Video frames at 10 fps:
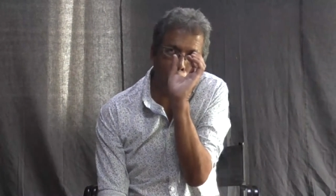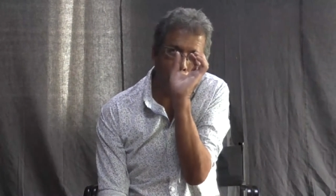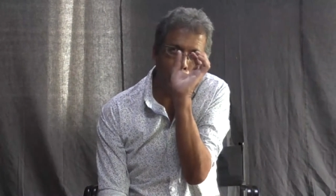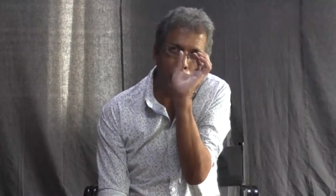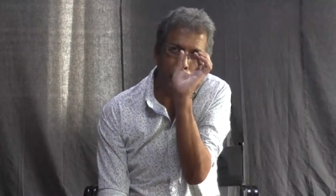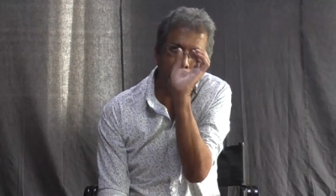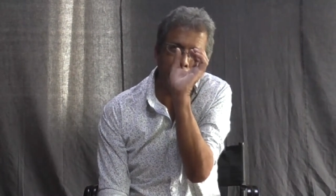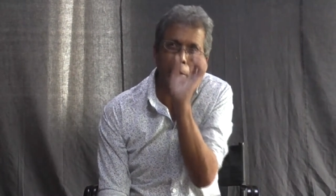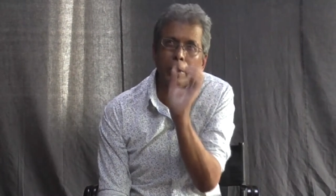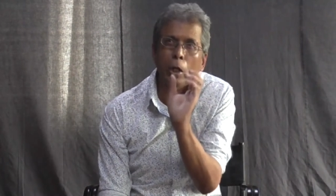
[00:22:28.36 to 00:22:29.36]
corporate
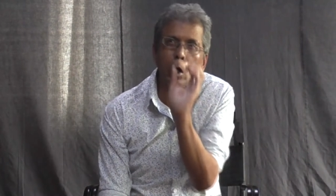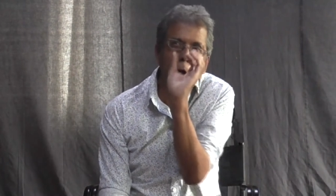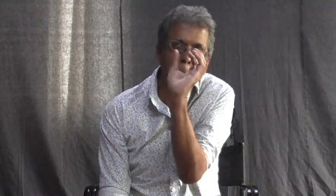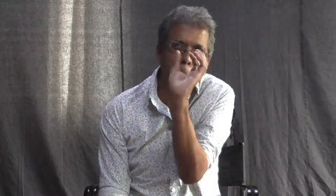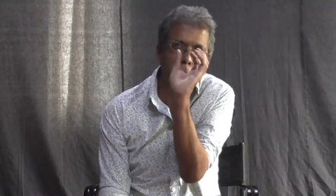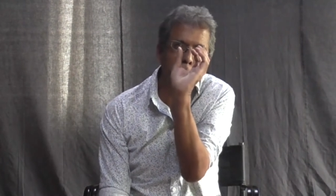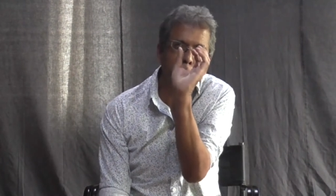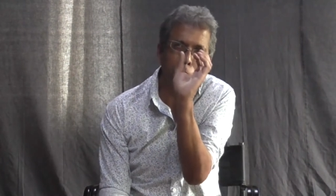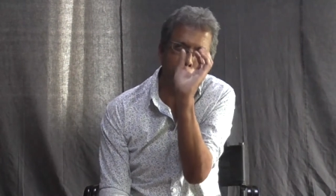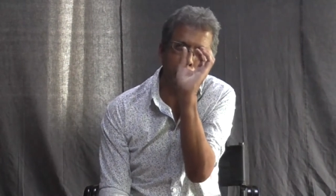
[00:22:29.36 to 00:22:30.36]
being corporate
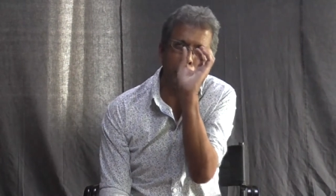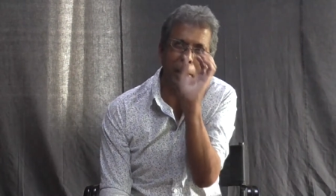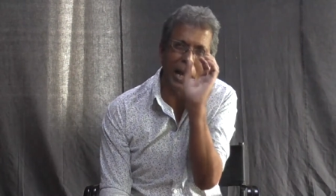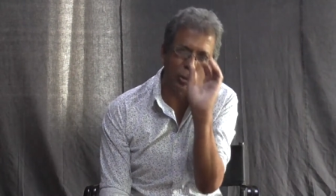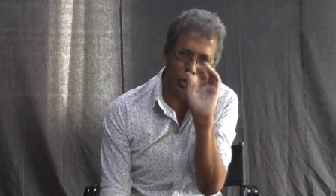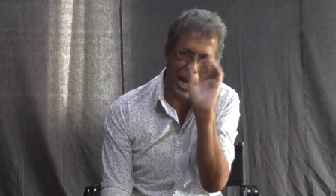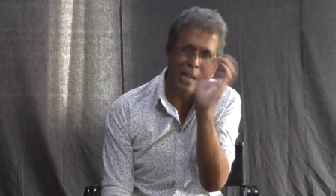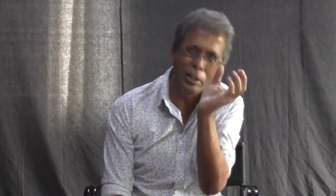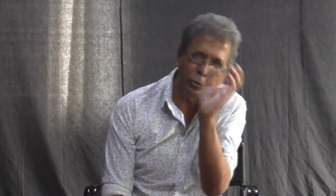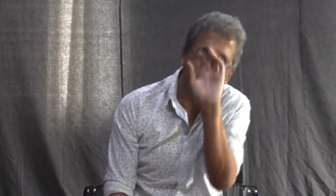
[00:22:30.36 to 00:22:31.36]
social, as anti